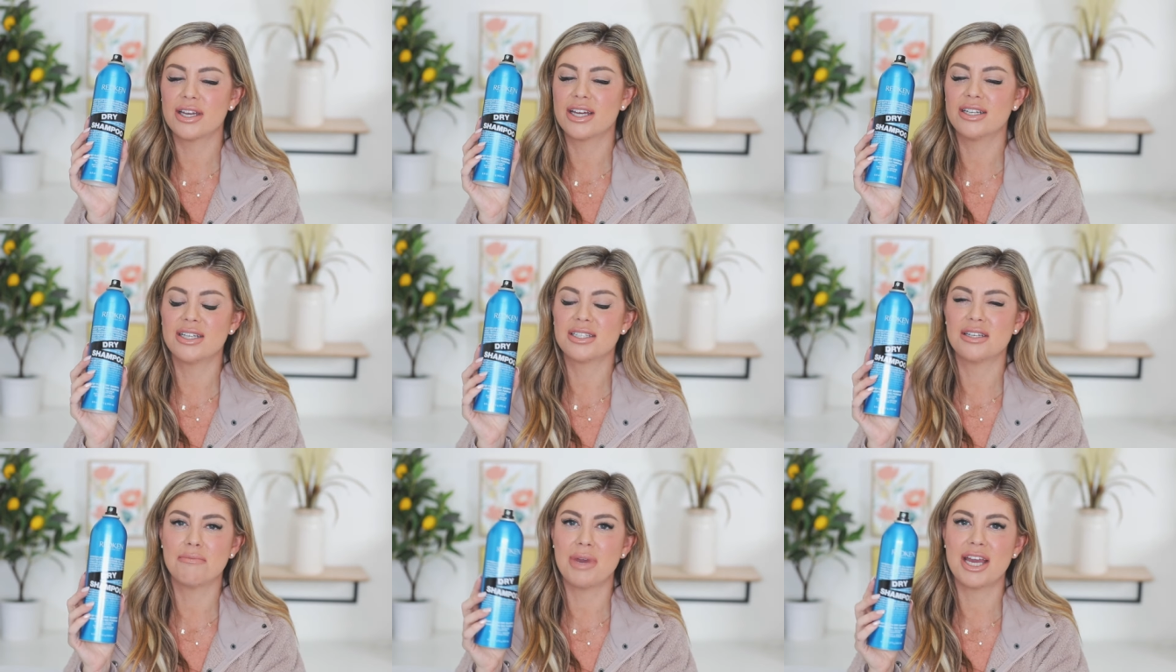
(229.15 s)
Like it
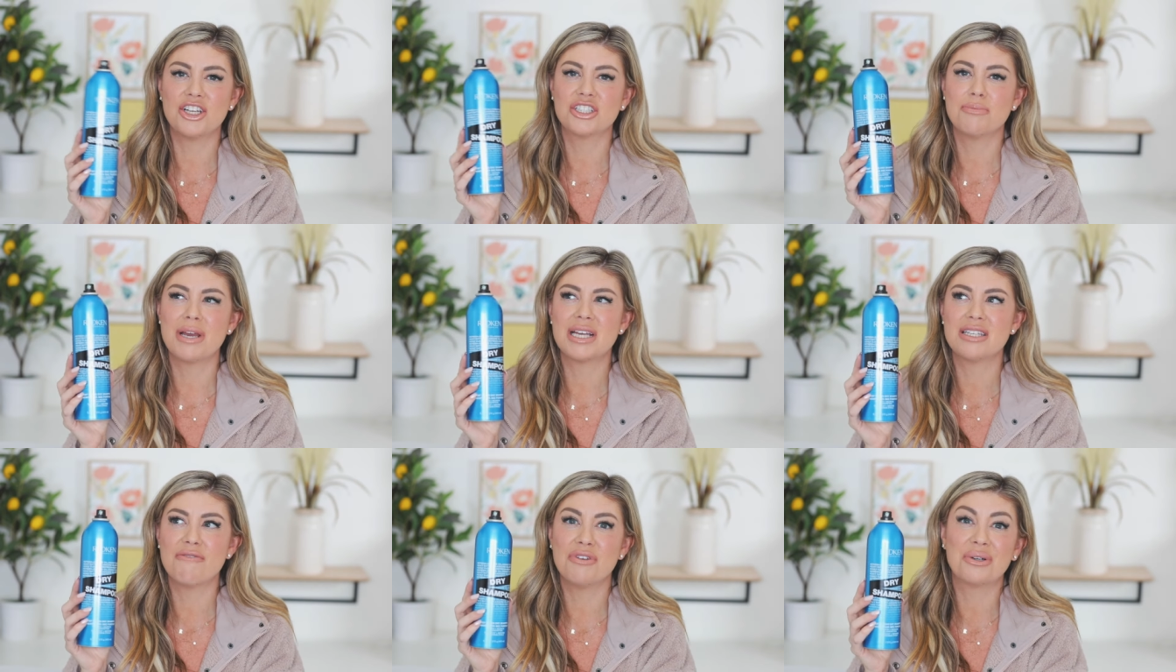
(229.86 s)
doesn't, it just
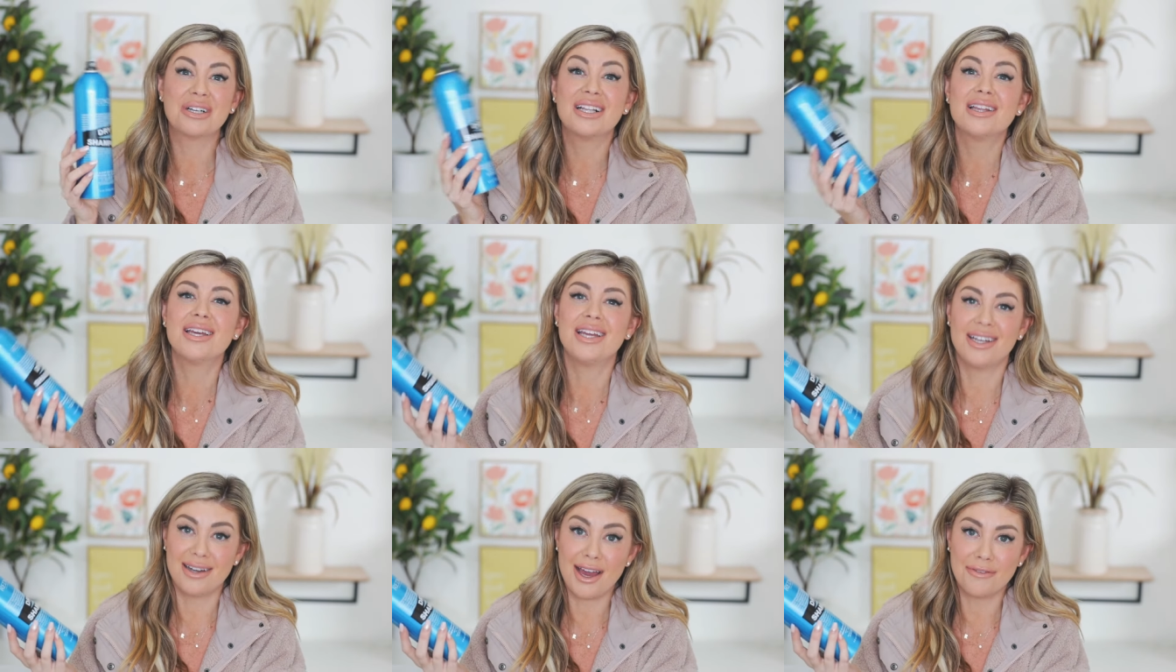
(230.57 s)
makes it feel
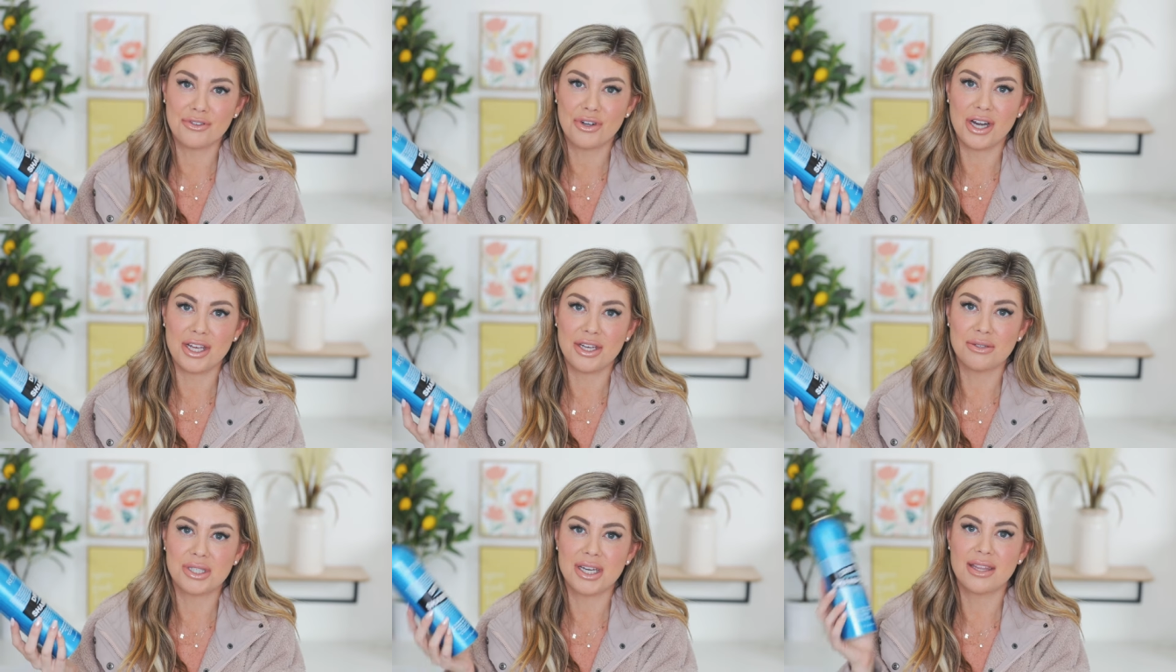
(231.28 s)
clean after I
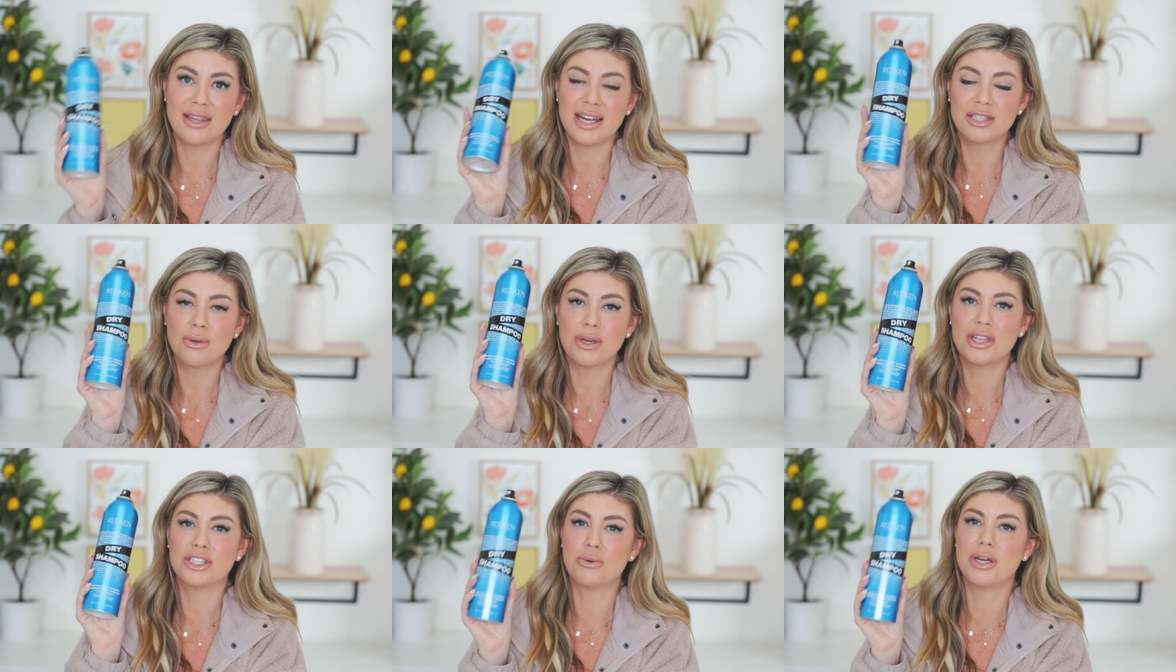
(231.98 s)
use it. That's
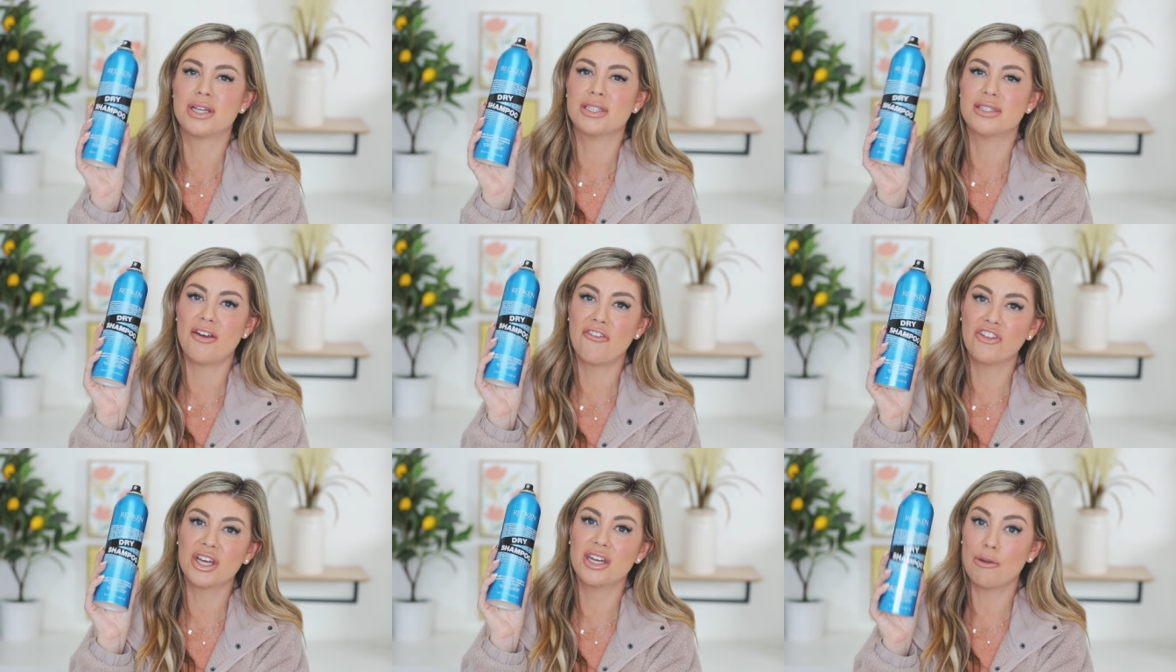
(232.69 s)
why this one is
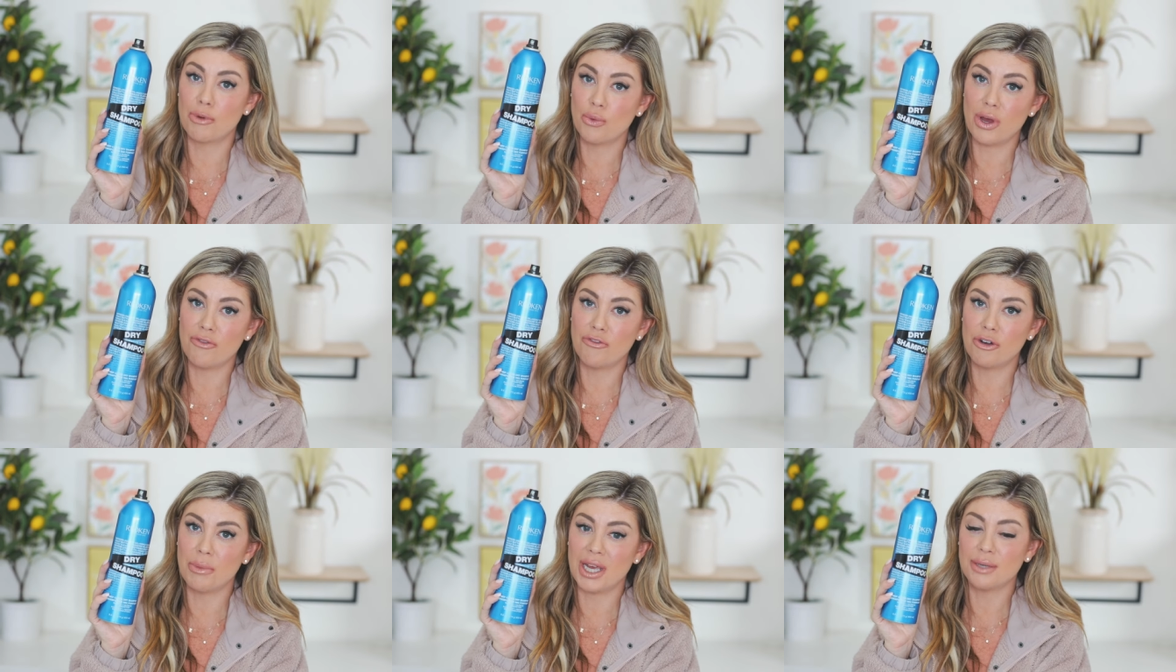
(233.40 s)
definitely number one
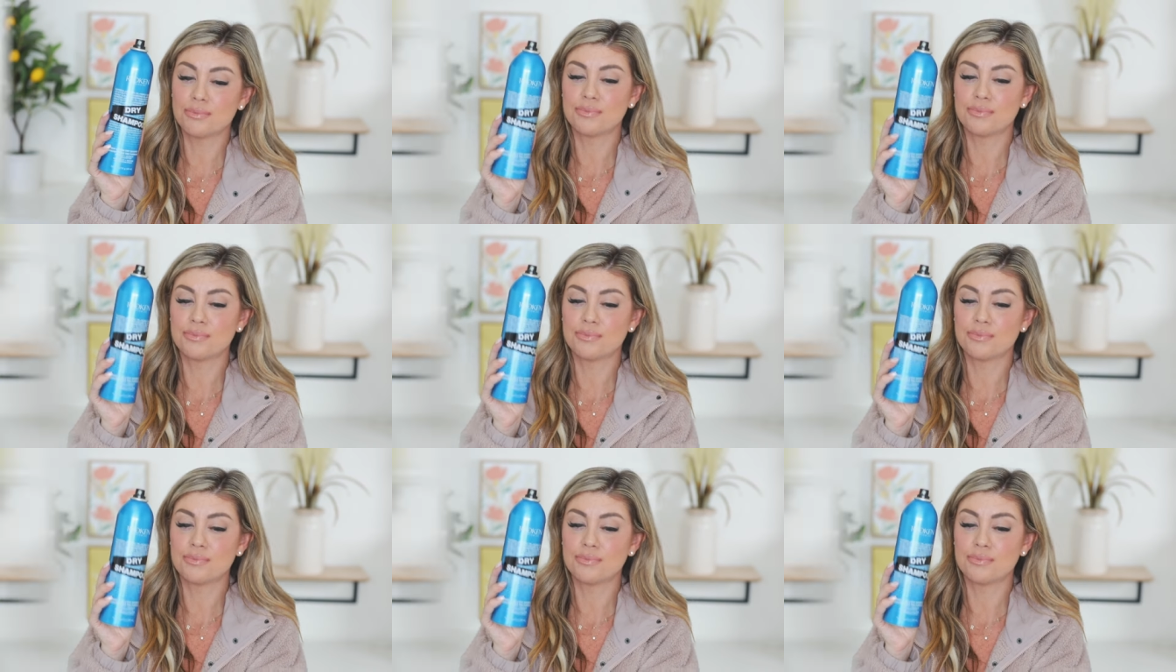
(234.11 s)
for me.